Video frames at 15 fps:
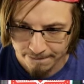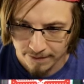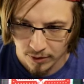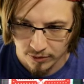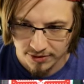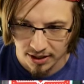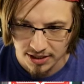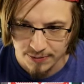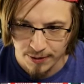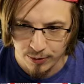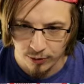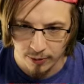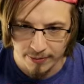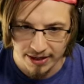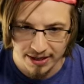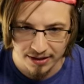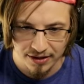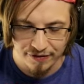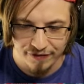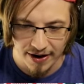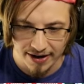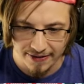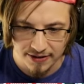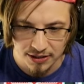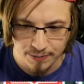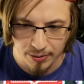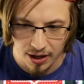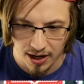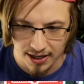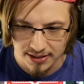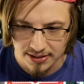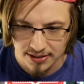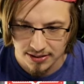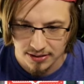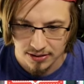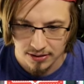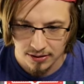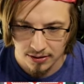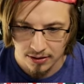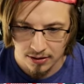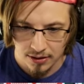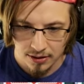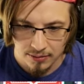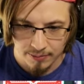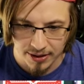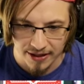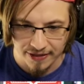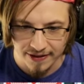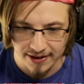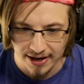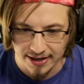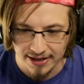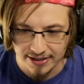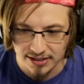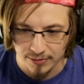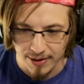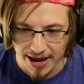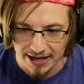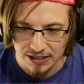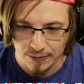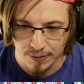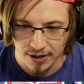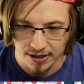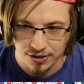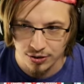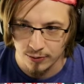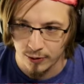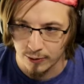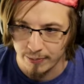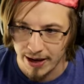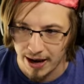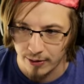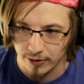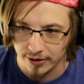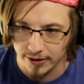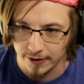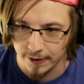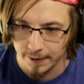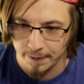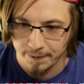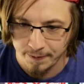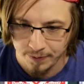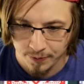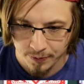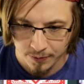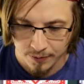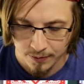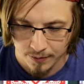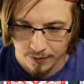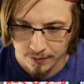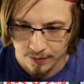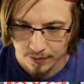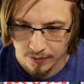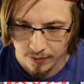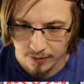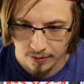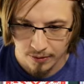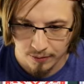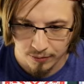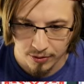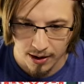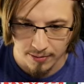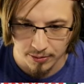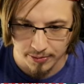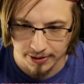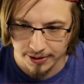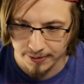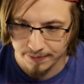Does mean we're immediately fighting this boss, but I think I need some exponential more power here. Probably.